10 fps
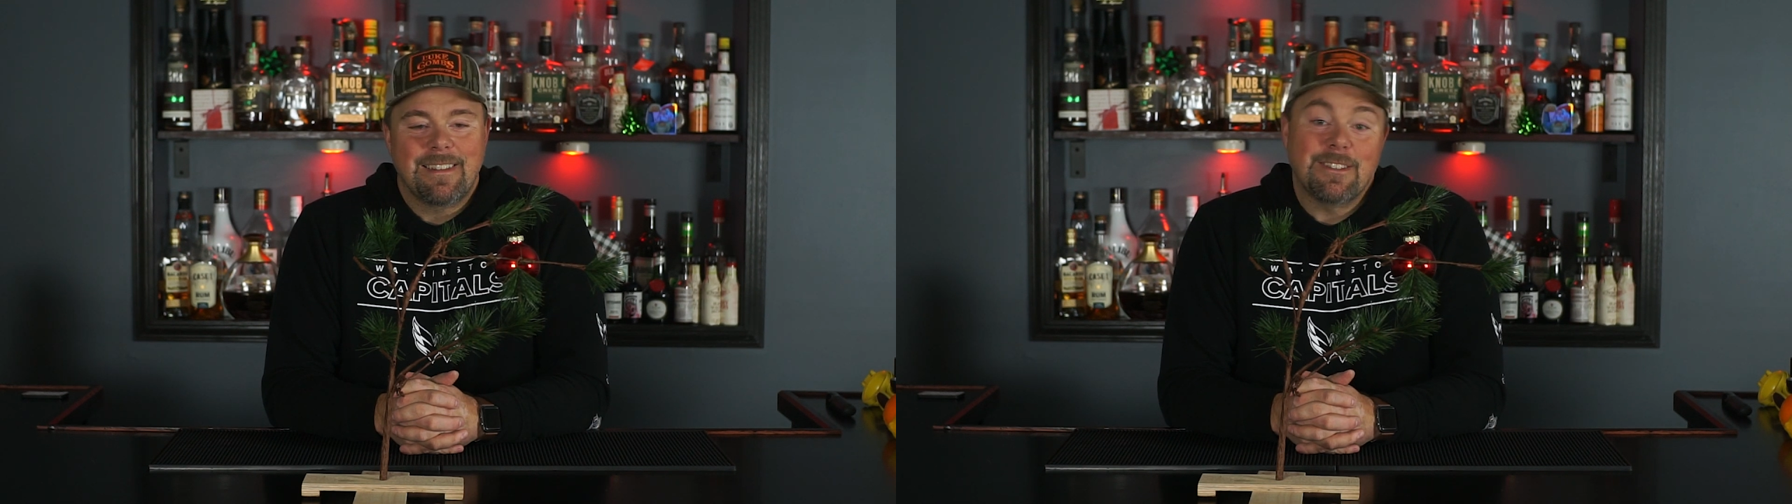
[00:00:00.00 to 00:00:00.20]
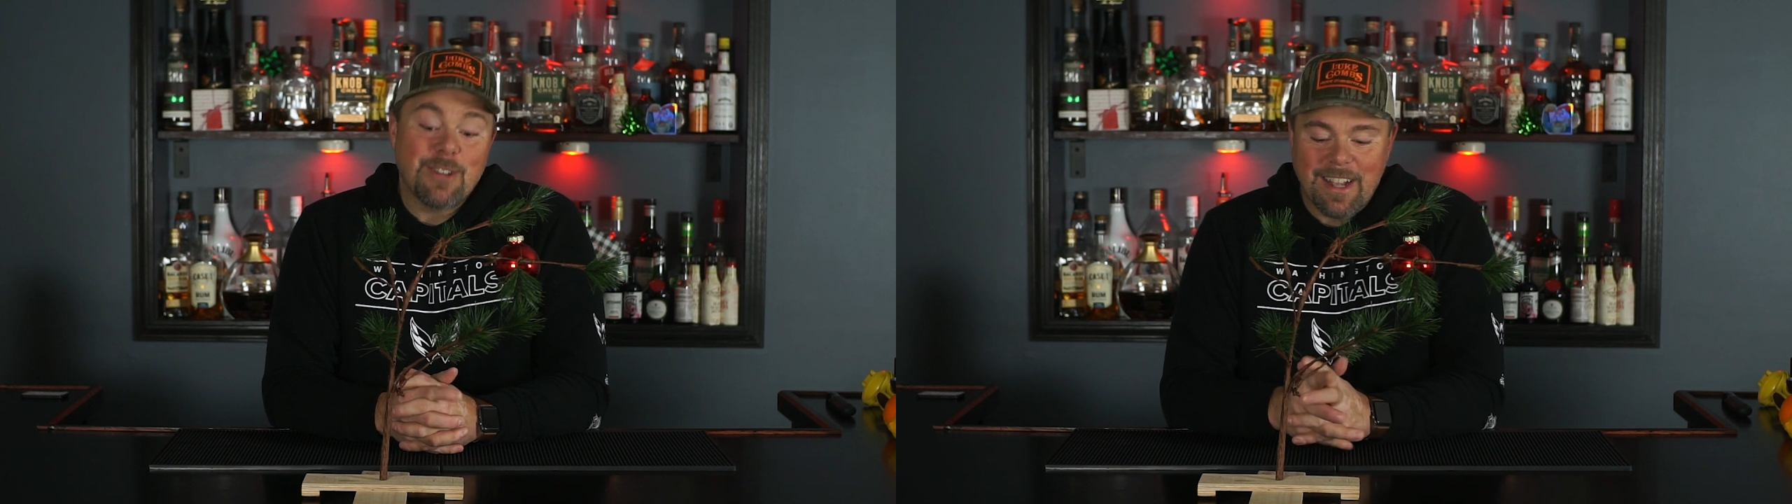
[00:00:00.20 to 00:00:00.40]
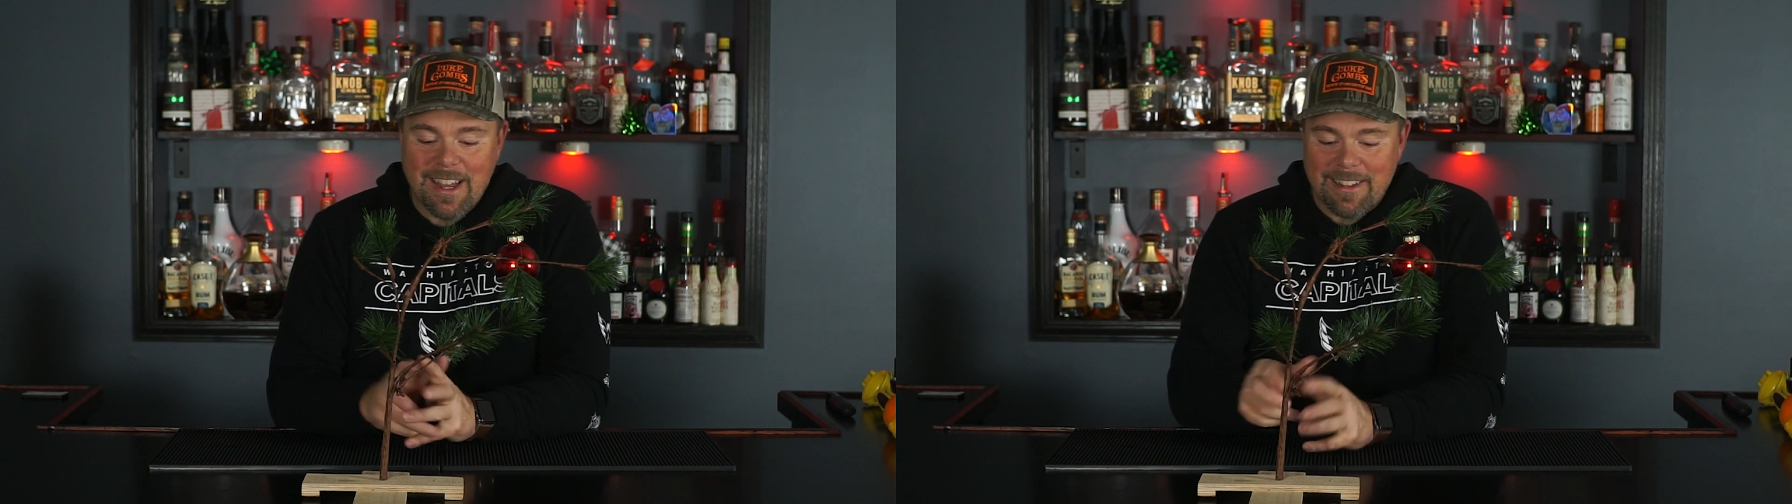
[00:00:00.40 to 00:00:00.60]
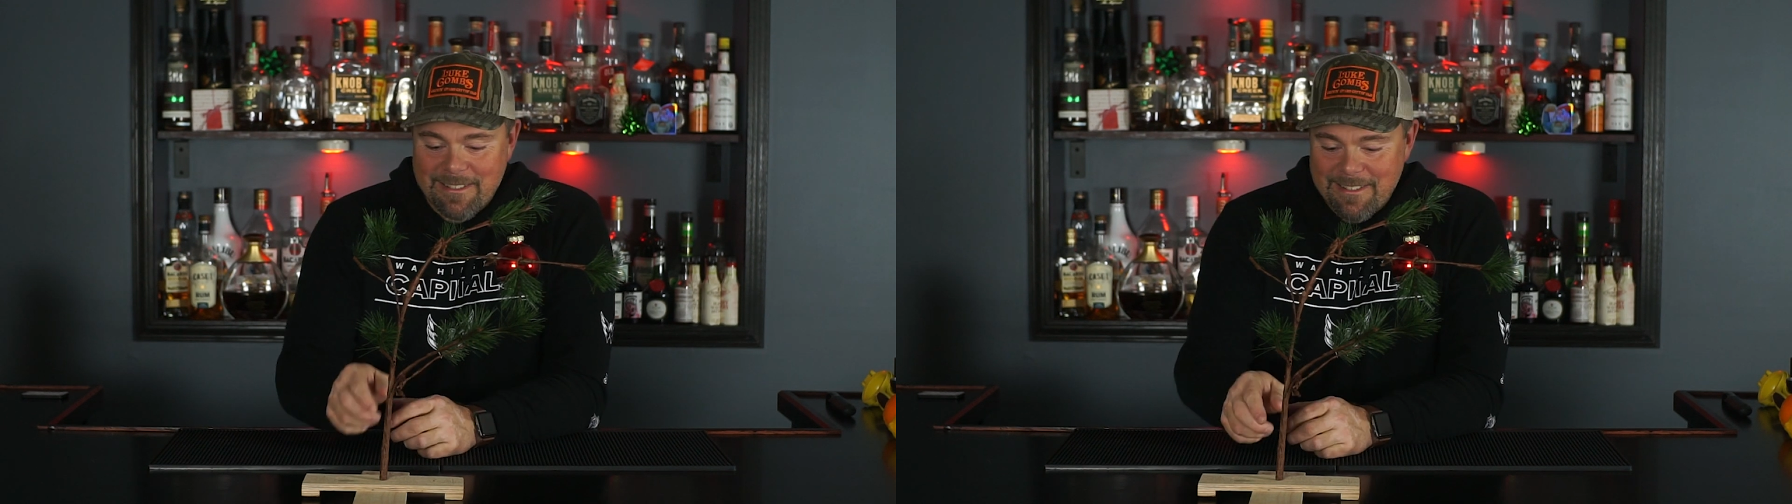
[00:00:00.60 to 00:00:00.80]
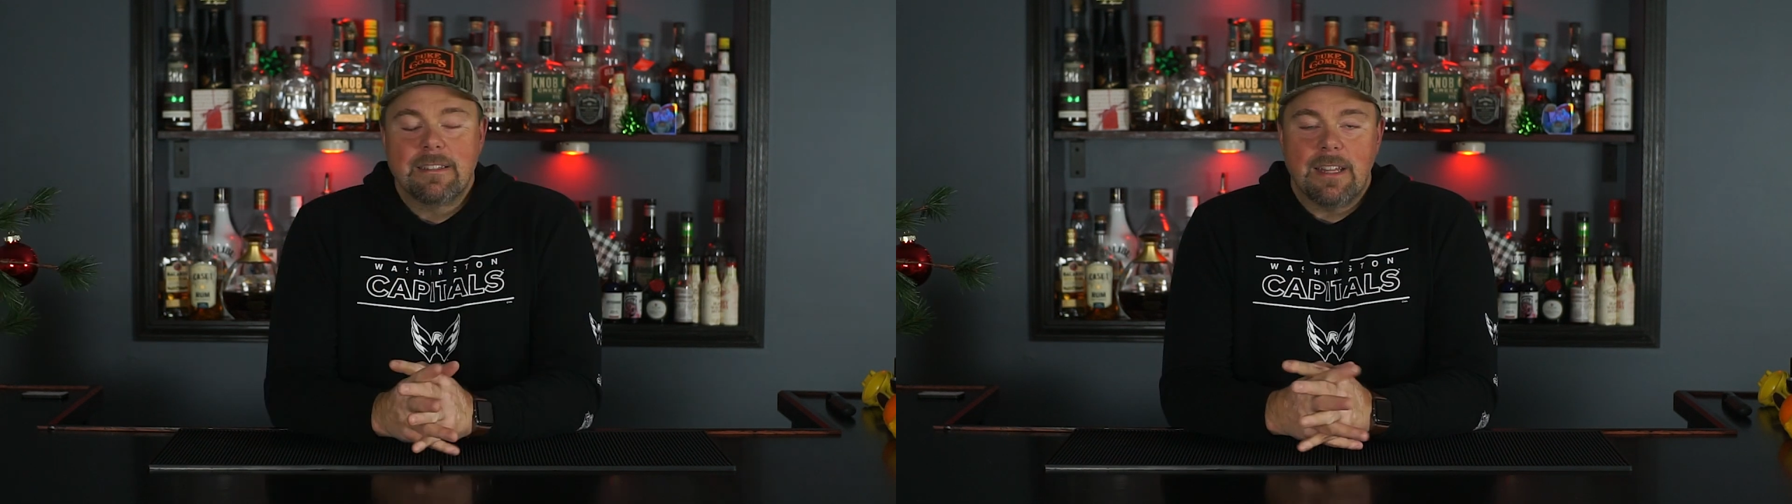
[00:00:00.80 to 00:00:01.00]
That's all I got.
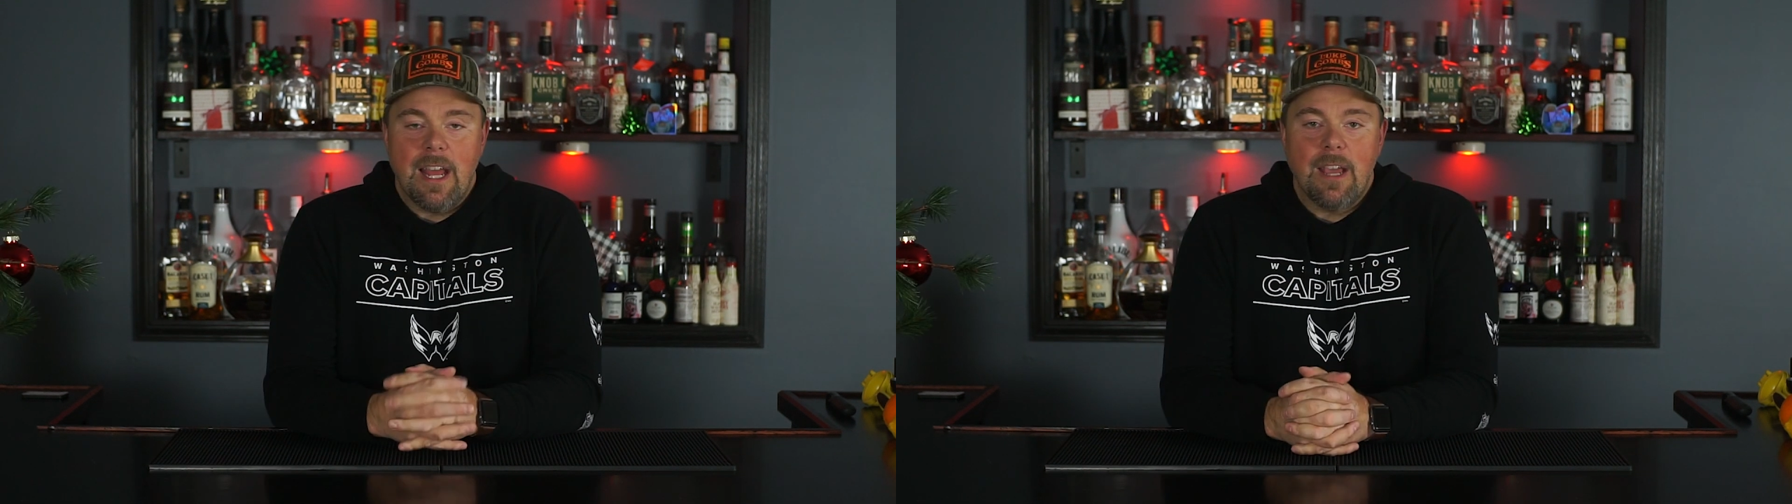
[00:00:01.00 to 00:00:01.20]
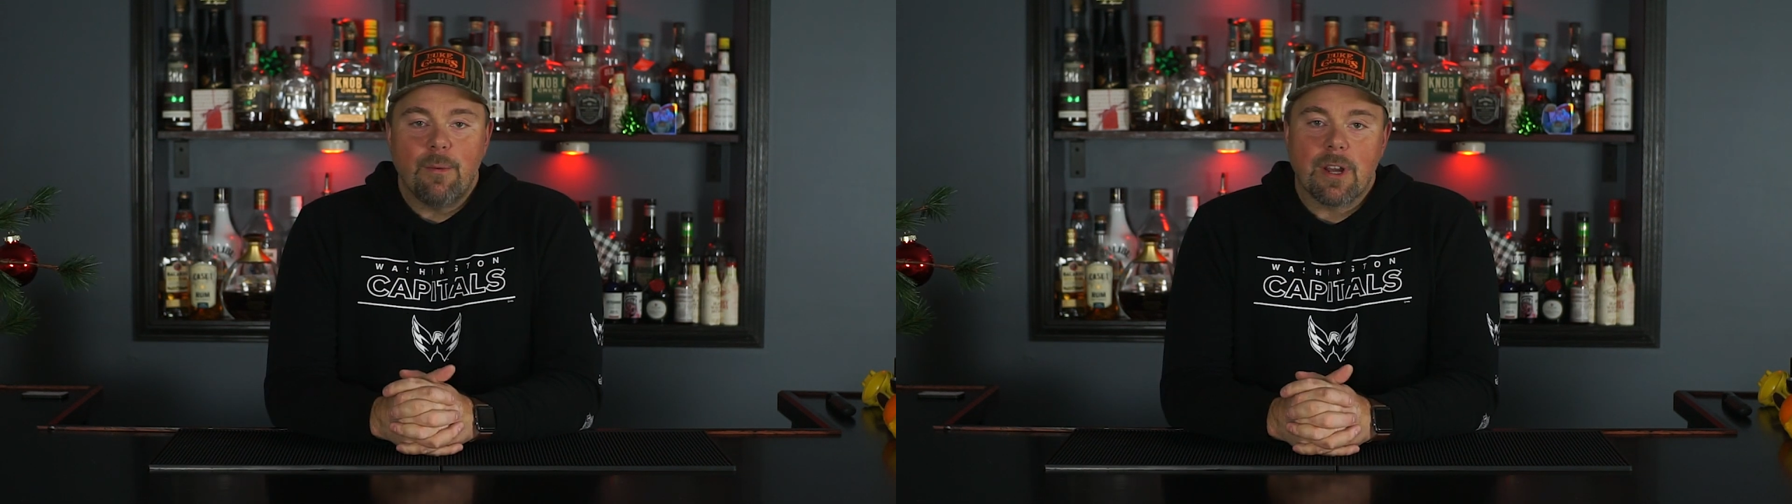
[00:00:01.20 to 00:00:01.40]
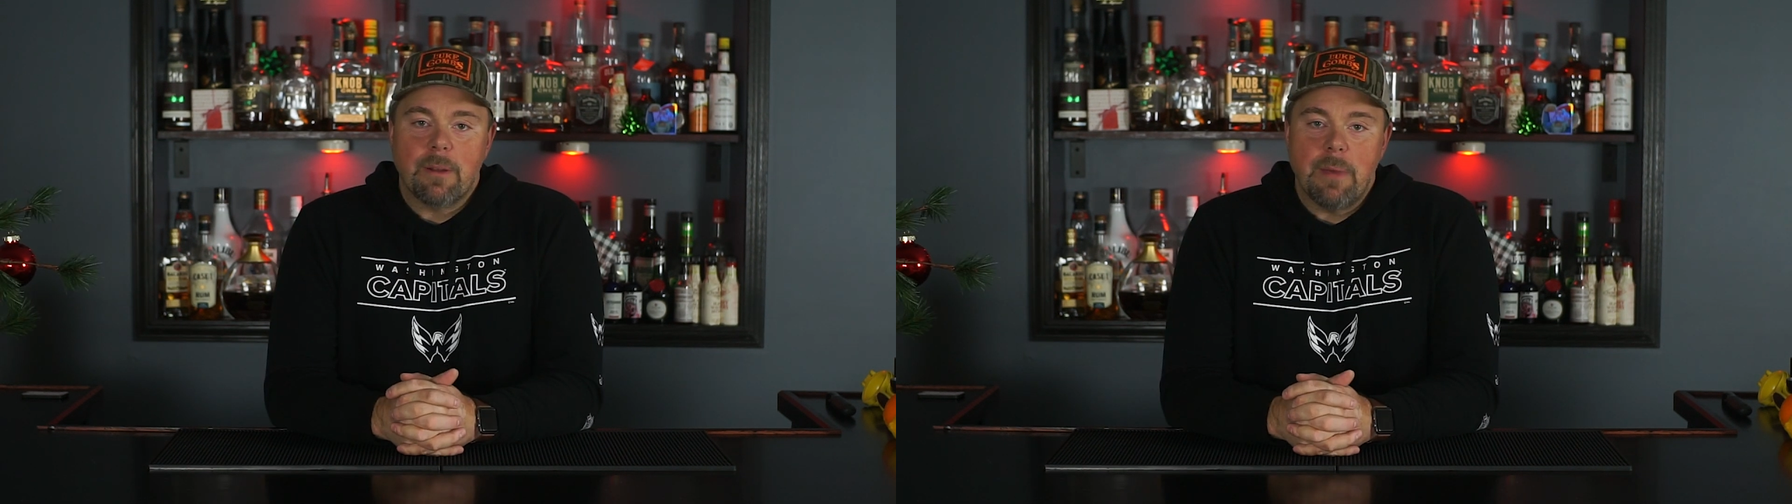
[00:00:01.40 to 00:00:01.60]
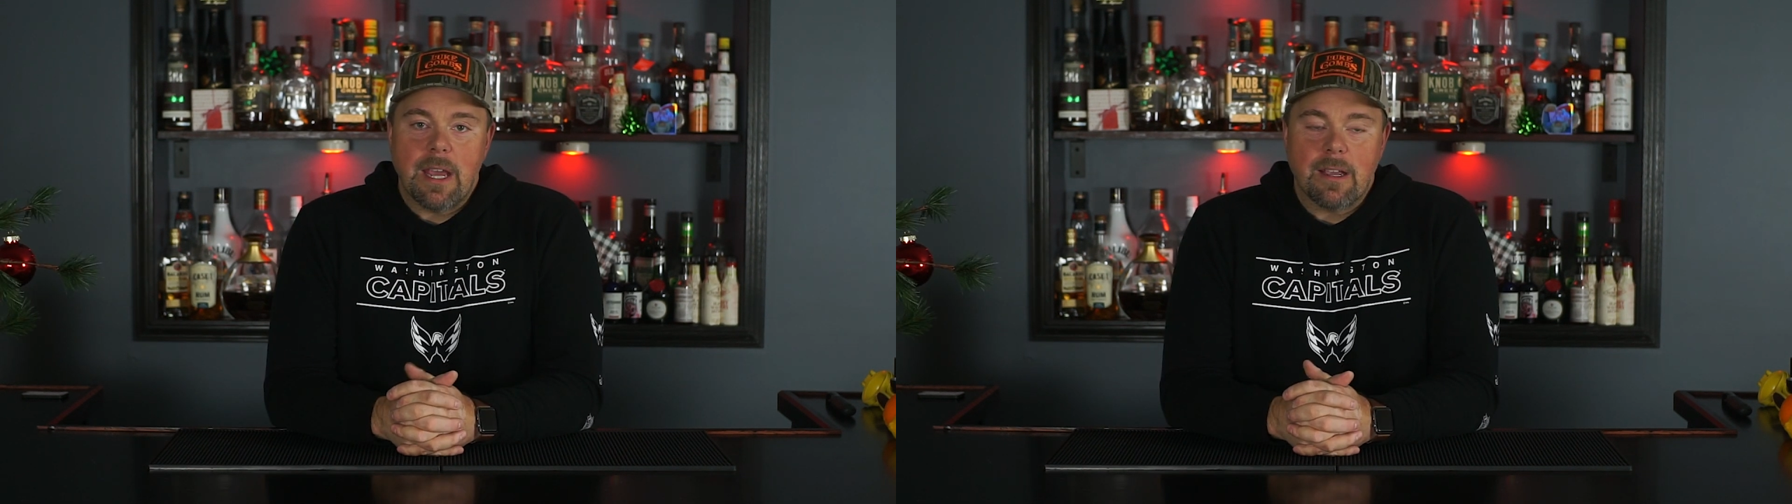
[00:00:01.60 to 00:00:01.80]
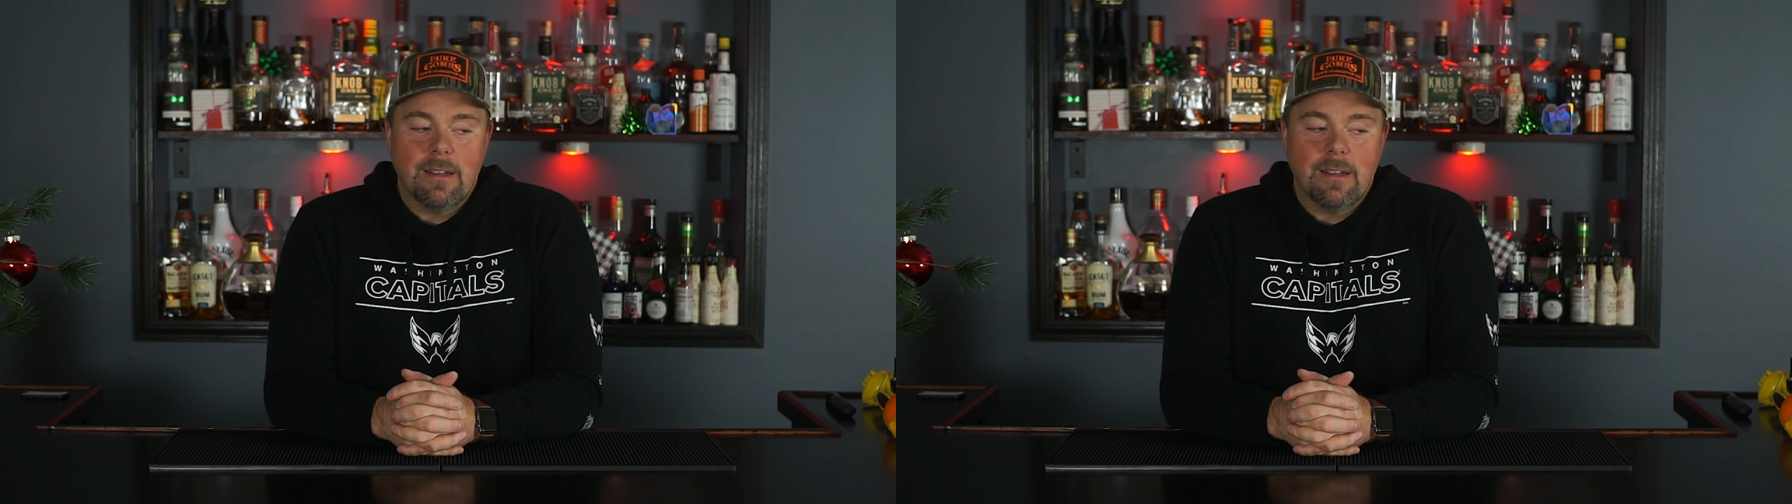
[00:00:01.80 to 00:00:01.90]
Today we're gonna make